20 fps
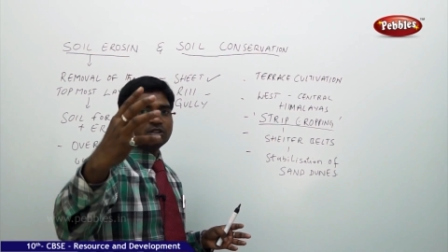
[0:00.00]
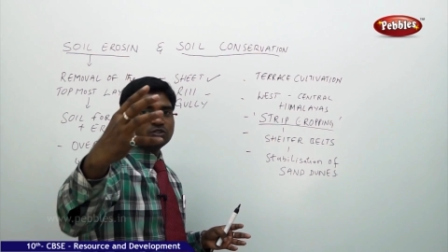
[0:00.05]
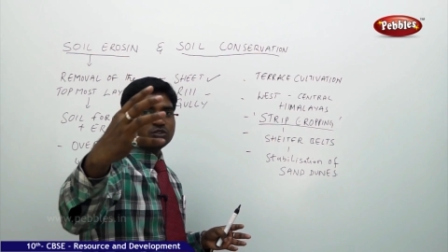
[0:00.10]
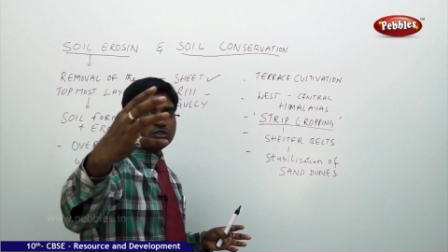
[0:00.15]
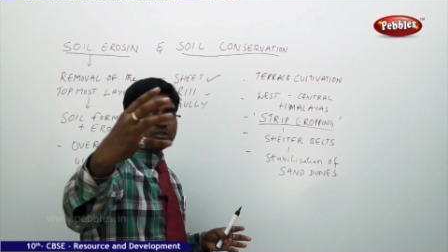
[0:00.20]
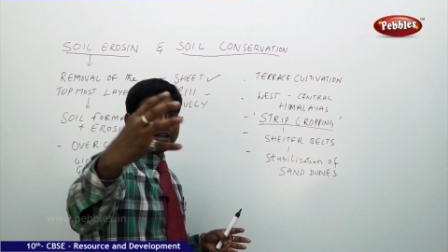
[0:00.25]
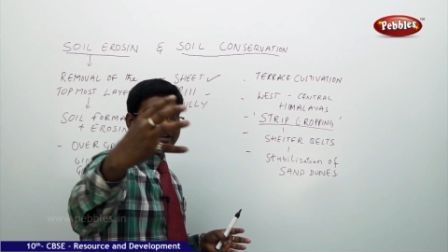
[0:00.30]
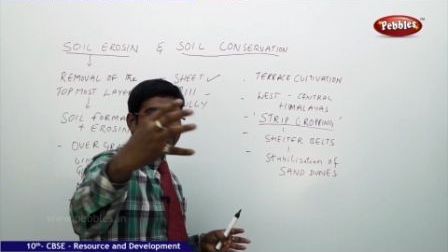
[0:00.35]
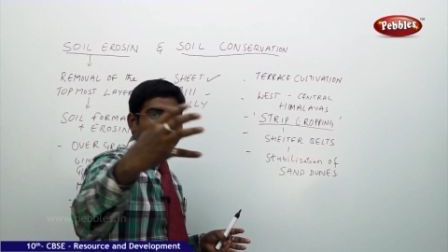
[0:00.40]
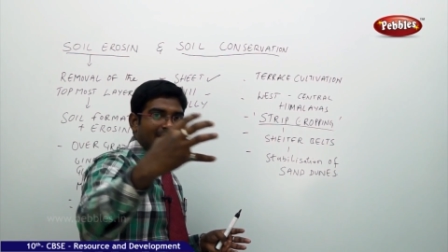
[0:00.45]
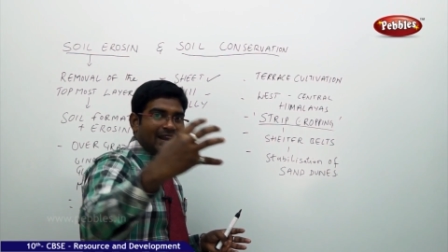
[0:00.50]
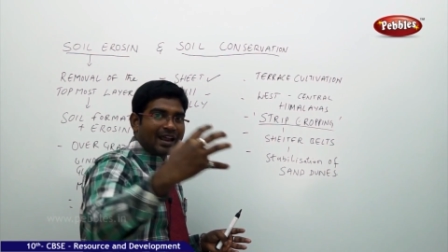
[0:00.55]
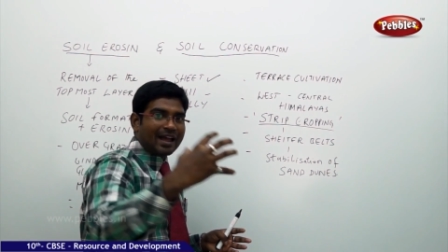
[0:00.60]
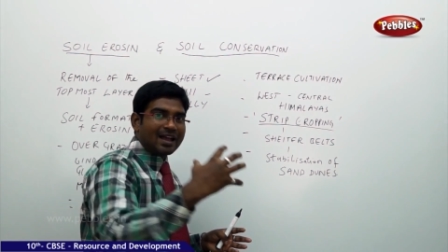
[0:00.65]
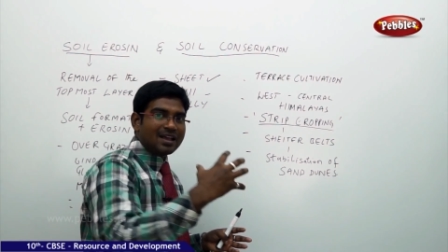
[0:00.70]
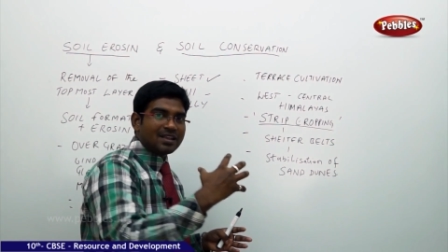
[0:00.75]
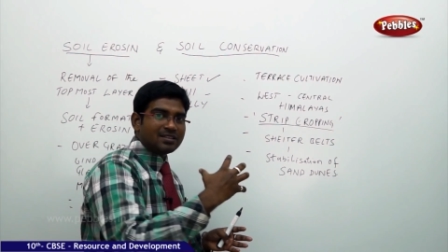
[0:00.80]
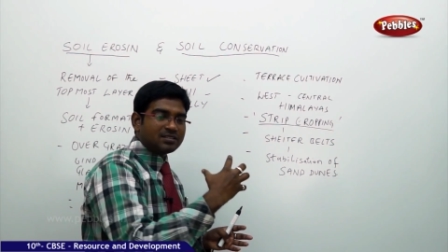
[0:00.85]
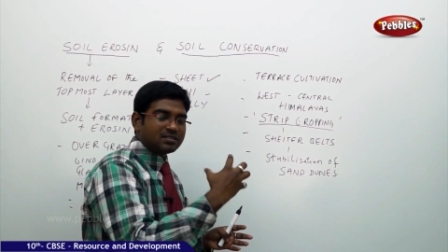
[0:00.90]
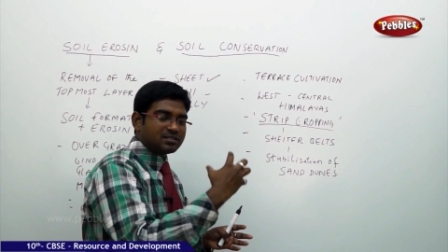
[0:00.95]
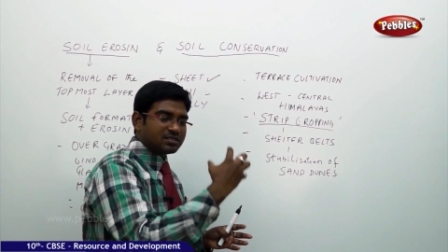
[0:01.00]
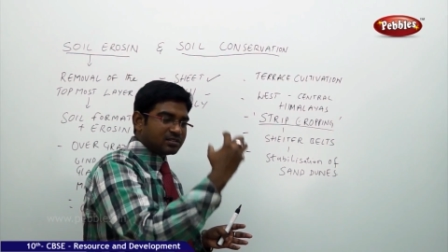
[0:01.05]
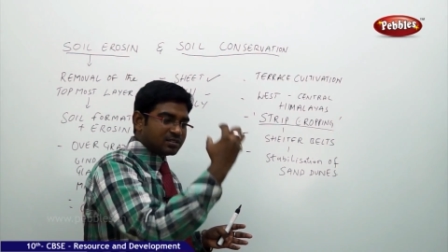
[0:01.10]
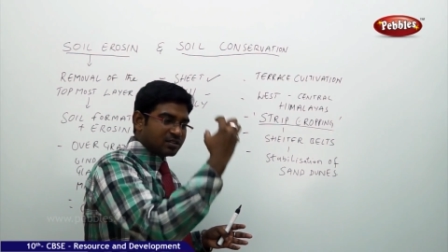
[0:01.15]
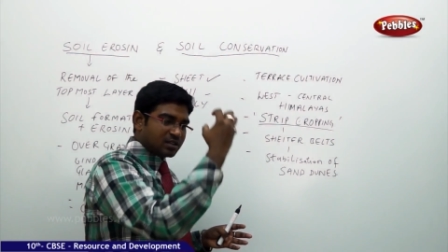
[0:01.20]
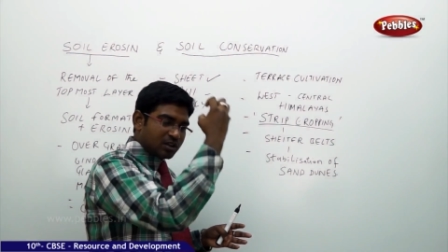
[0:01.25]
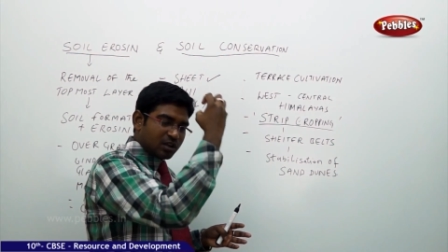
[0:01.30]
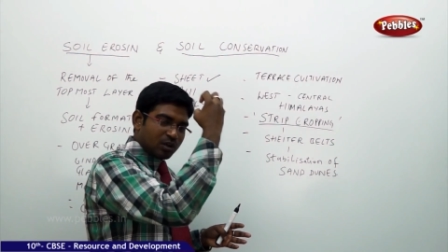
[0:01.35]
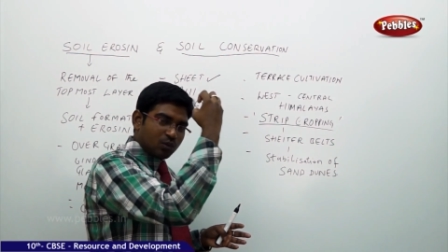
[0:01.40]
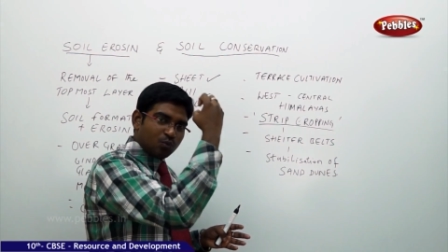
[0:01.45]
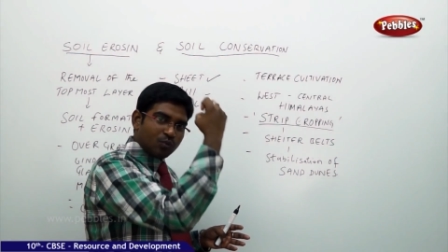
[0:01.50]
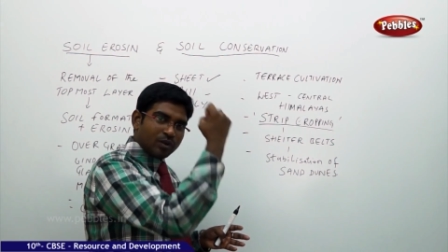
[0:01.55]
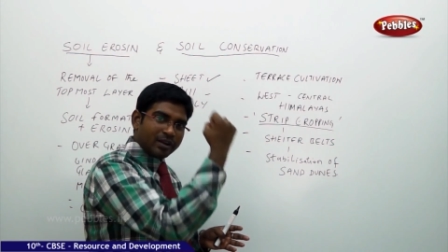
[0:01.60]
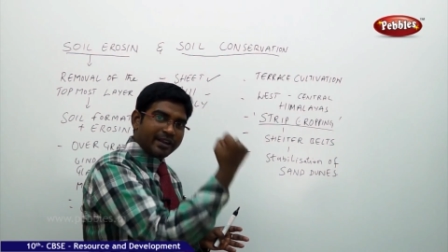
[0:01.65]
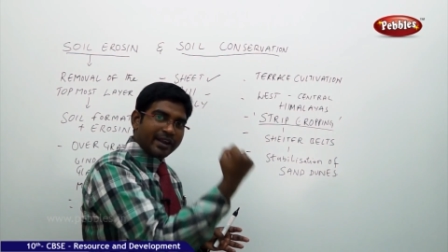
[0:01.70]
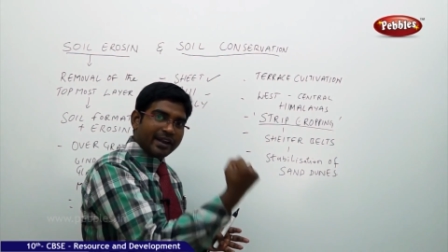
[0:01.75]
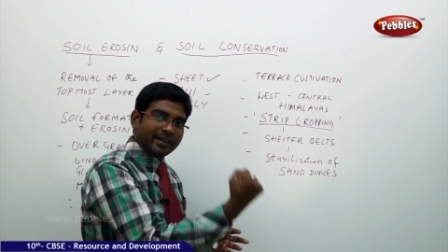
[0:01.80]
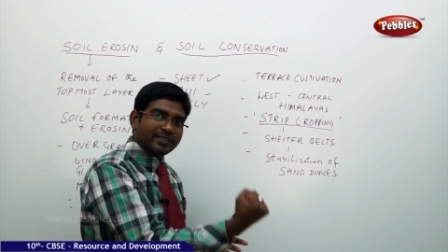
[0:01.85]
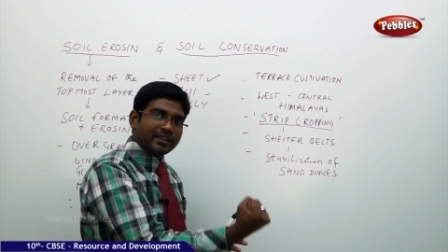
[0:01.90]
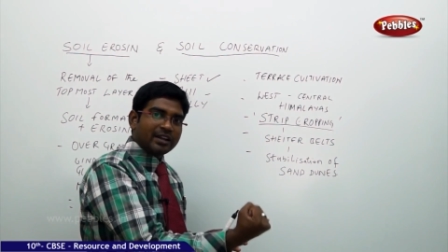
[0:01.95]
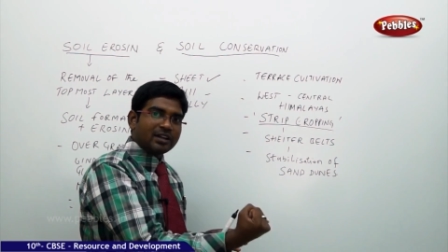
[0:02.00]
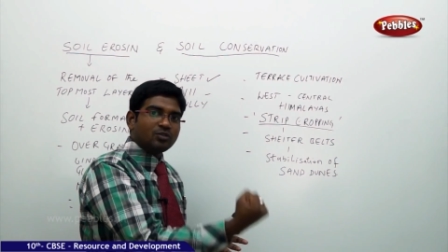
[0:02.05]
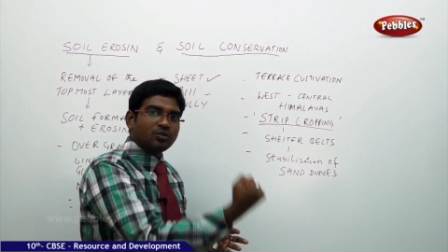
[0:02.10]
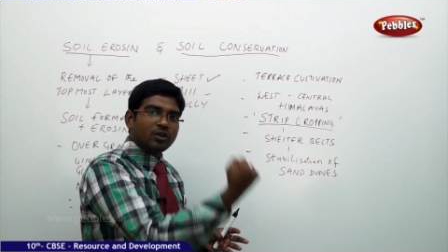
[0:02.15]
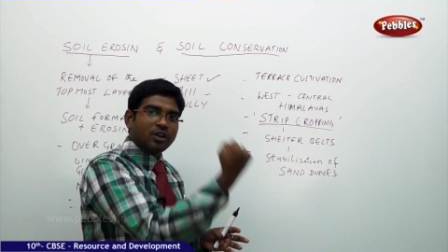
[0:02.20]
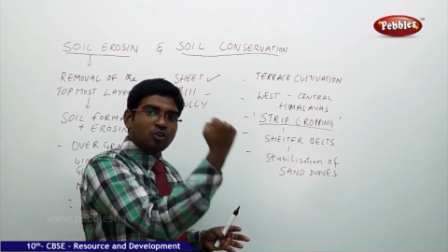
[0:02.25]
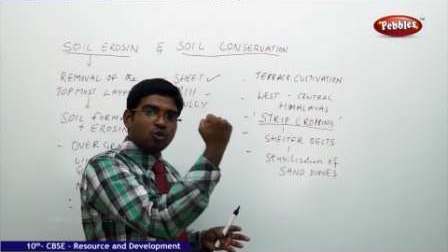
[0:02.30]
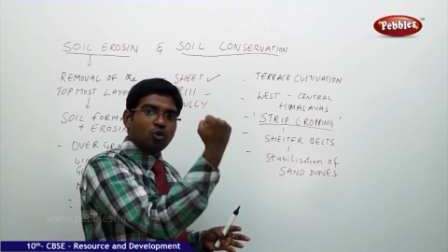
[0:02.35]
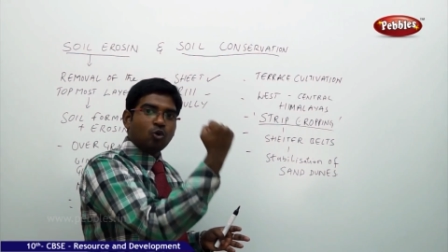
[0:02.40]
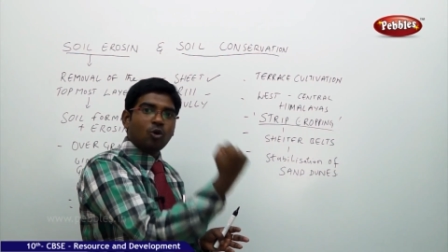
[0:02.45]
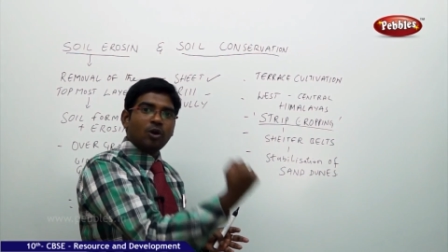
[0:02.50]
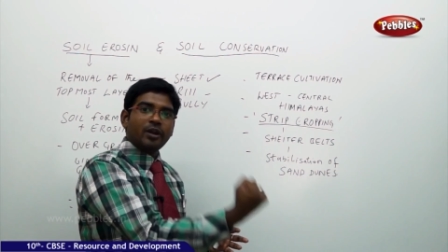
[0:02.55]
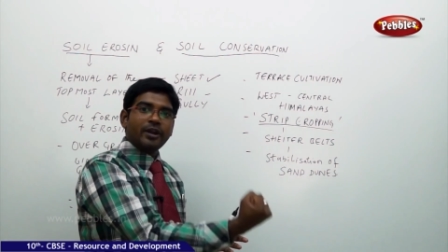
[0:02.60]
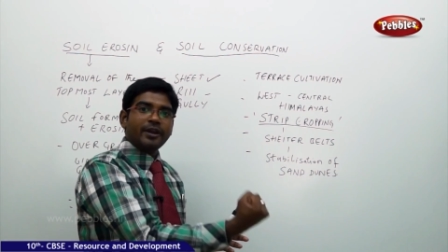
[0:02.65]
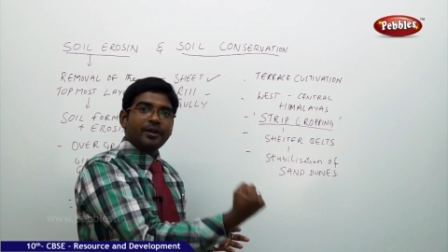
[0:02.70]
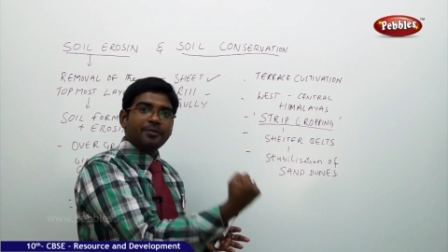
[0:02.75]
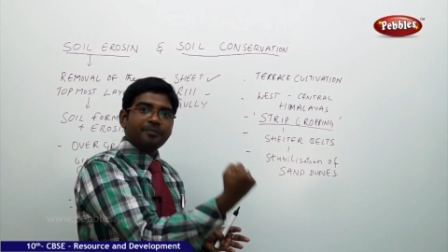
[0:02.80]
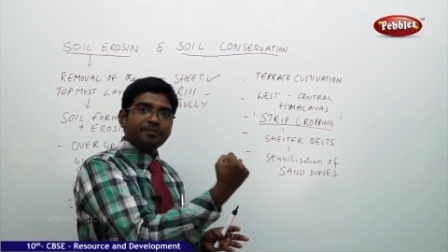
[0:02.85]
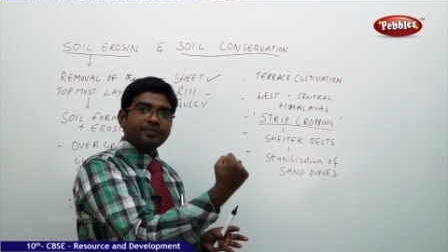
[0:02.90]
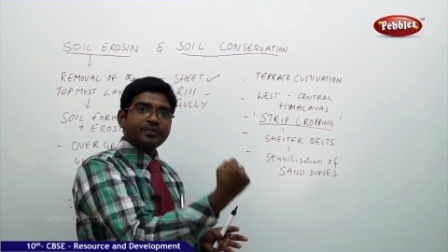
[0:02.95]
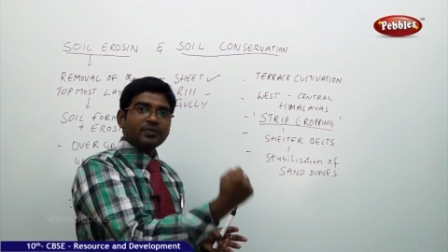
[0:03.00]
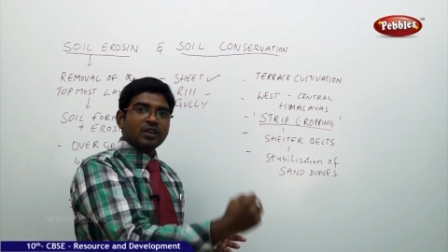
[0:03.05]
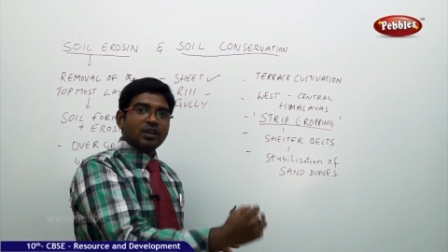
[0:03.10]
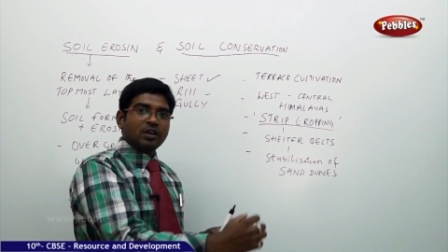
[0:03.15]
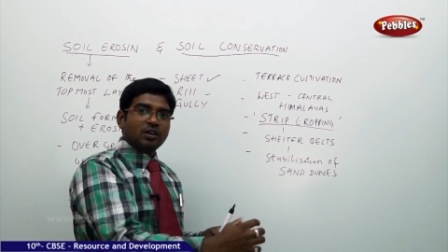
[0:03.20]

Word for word: So that grass will get that one, hold it.